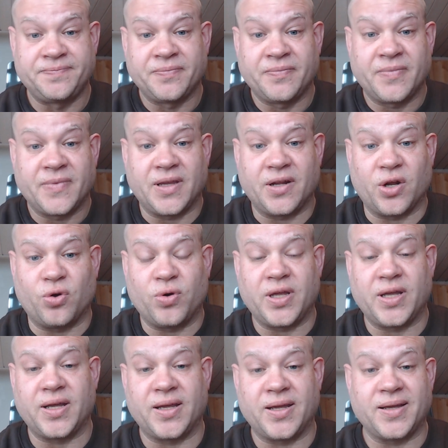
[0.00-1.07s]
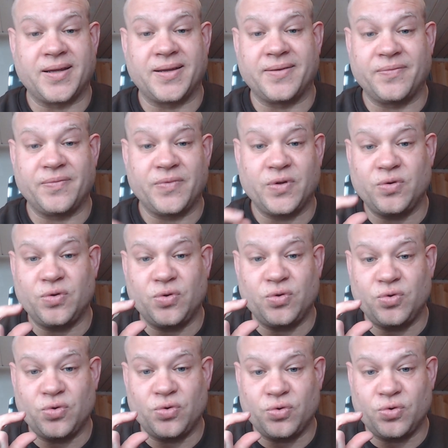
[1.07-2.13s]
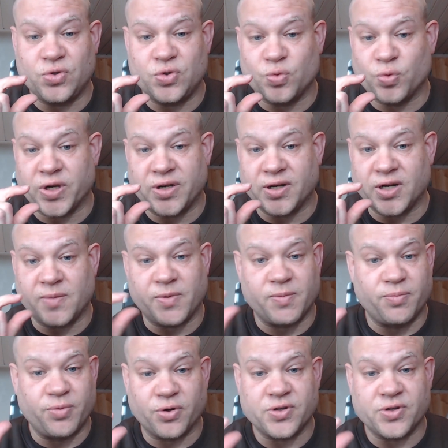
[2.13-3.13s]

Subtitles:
who's written a couple of books,